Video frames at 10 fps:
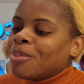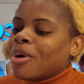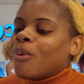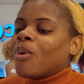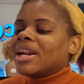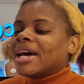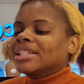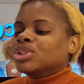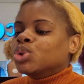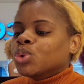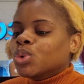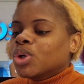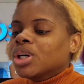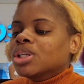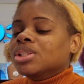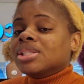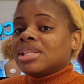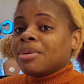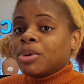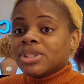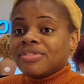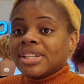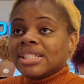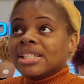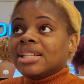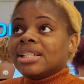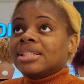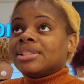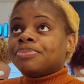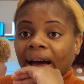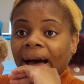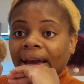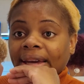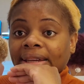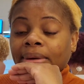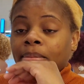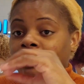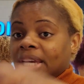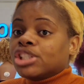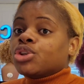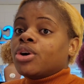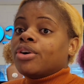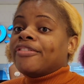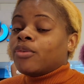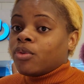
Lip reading: but what I do to stay motivated is I make sure